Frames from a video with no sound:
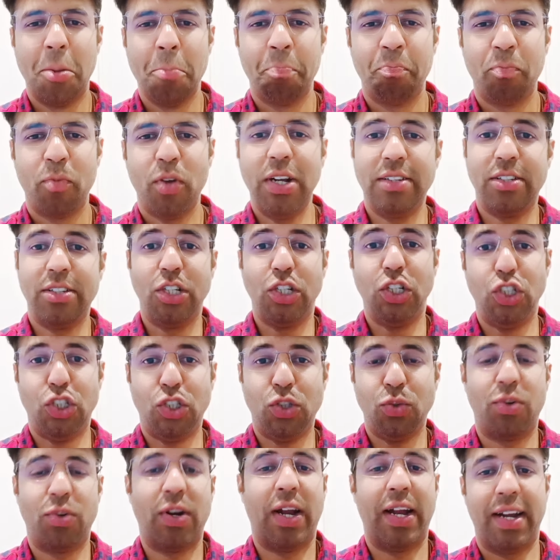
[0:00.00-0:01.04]
Well, it's an
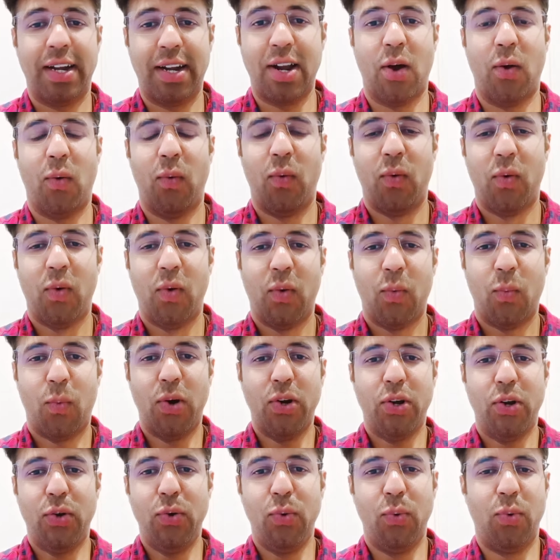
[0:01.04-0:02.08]
issue right now. What
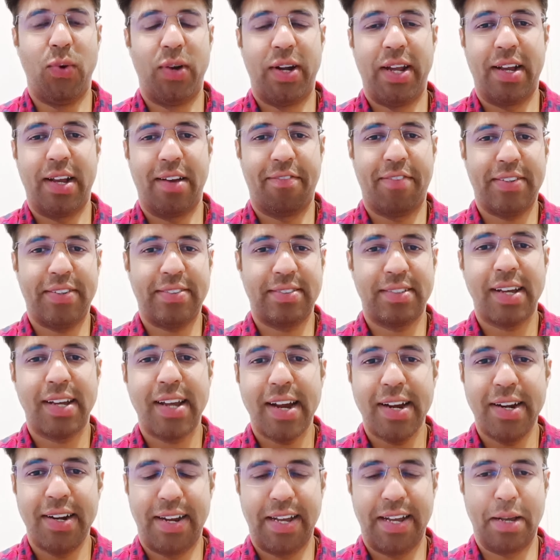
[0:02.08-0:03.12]
to do? Take a first
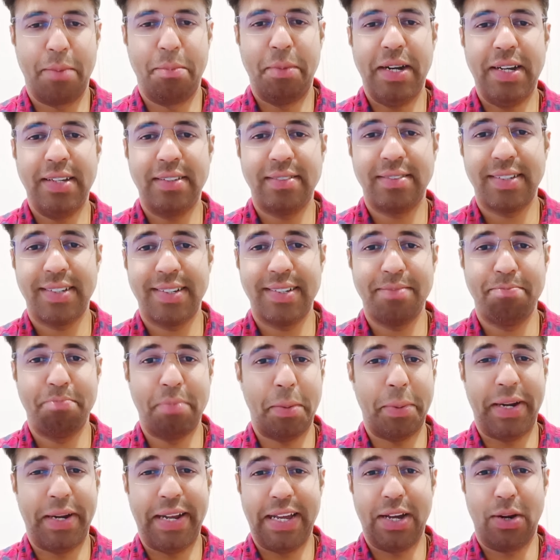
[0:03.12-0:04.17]
aid, take a medicine,
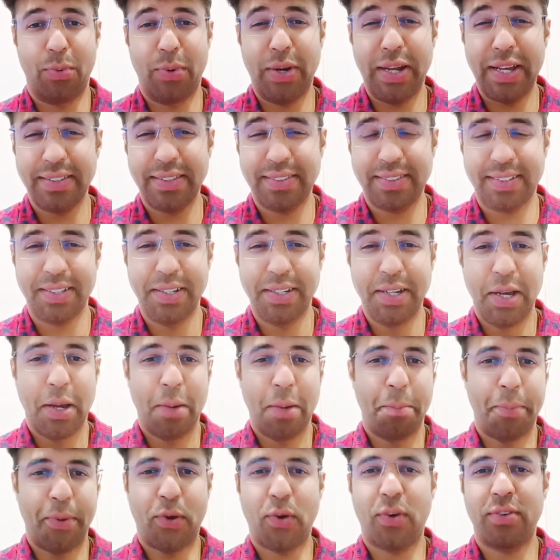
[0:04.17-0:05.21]
maybe take a rest.
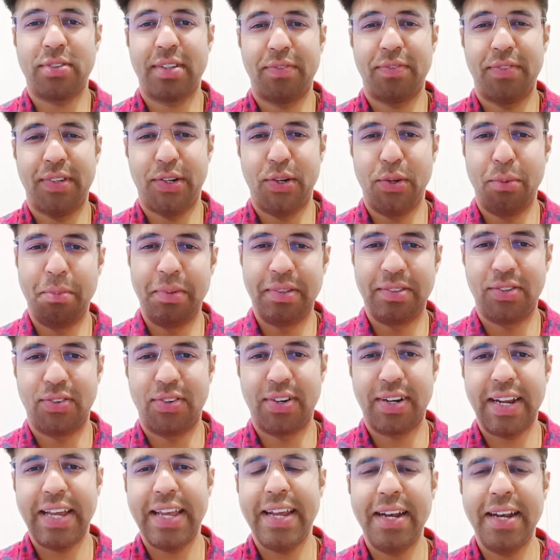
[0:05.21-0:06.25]
Because of that, you miss a
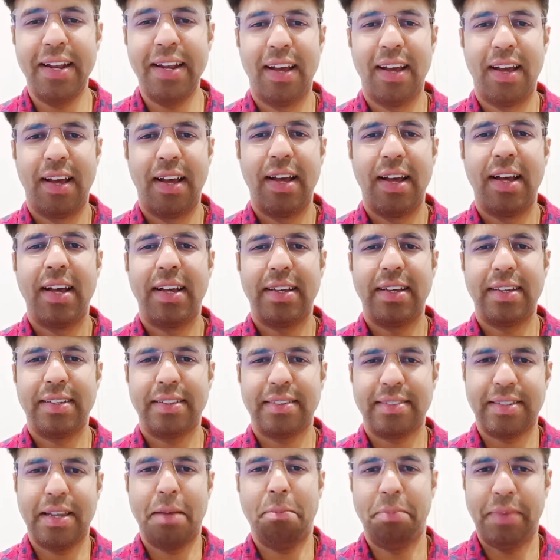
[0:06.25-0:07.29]
train.
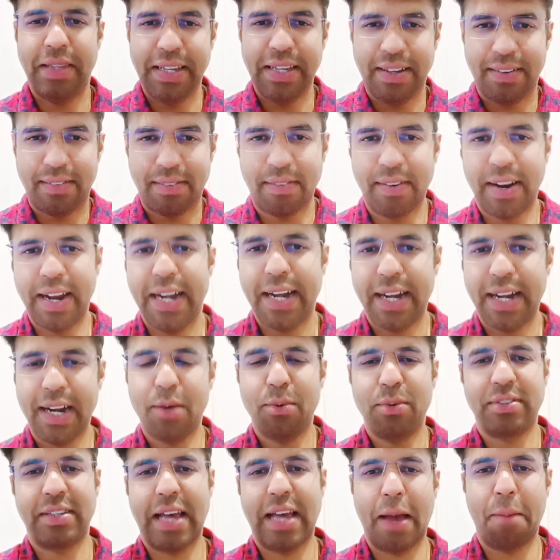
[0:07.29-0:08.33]
Something right now
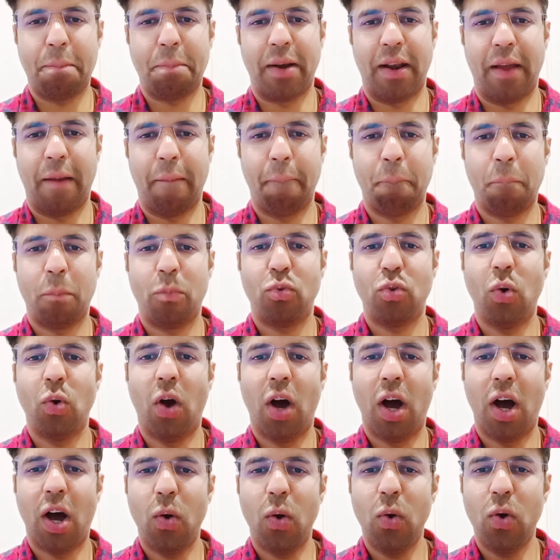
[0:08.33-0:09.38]
is happening. So,
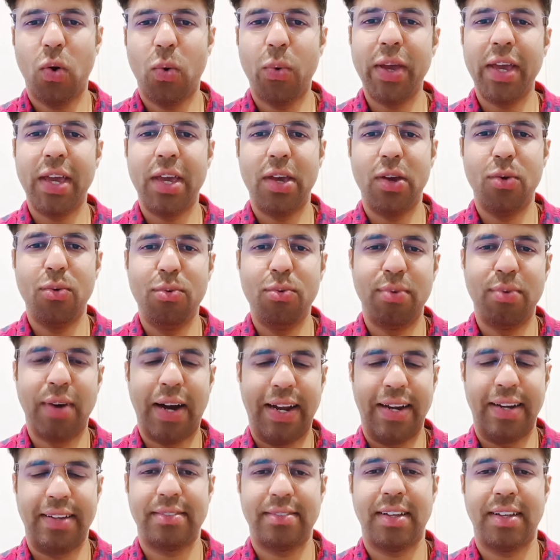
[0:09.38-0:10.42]
how quick you
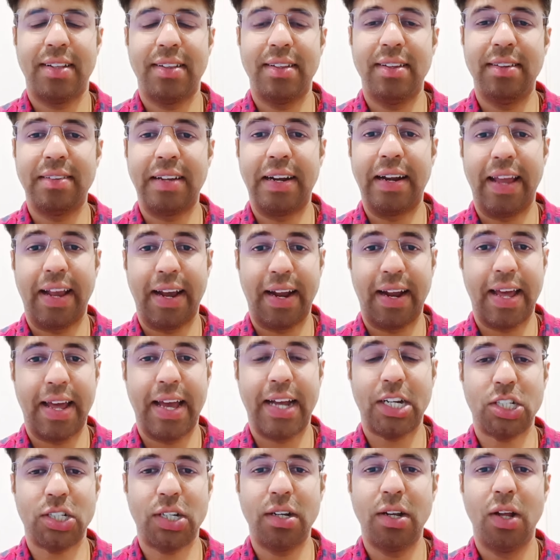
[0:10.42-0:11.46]
understand this and take an
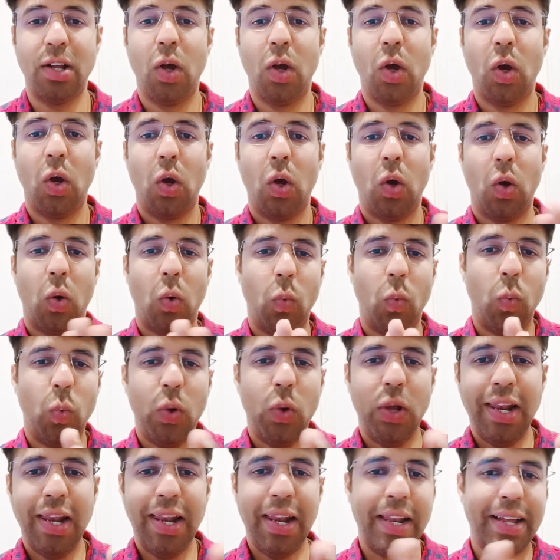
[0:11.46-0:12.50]
action
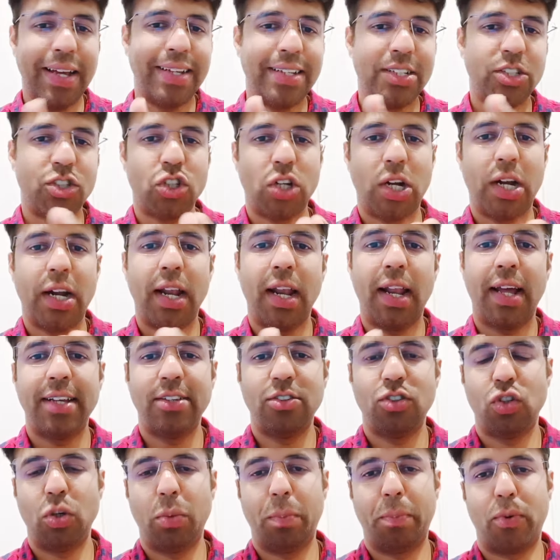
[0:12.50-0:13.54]
will
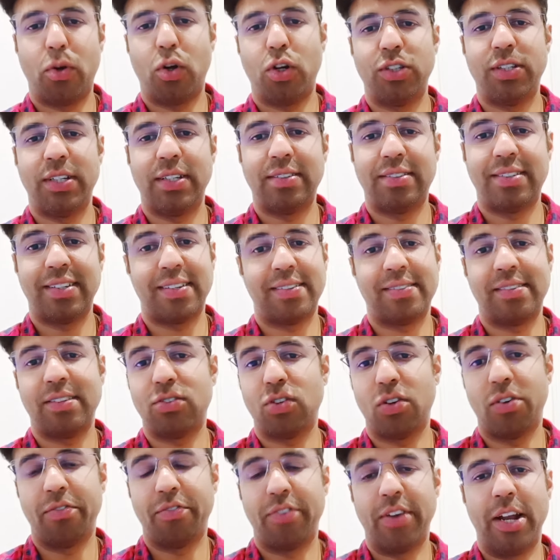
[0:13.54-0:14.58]
channelize your project success
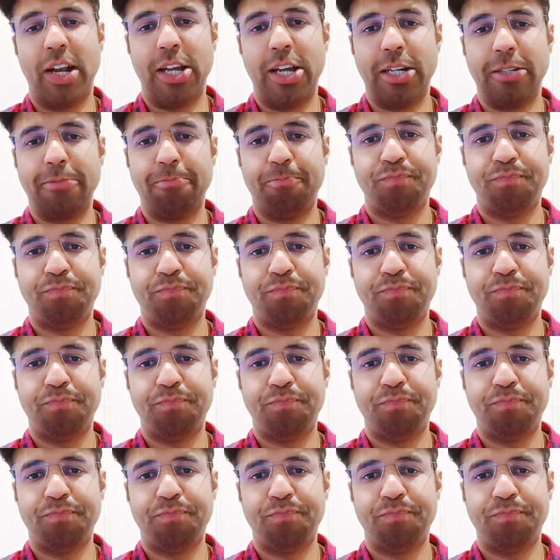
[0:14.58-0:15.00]
or failure.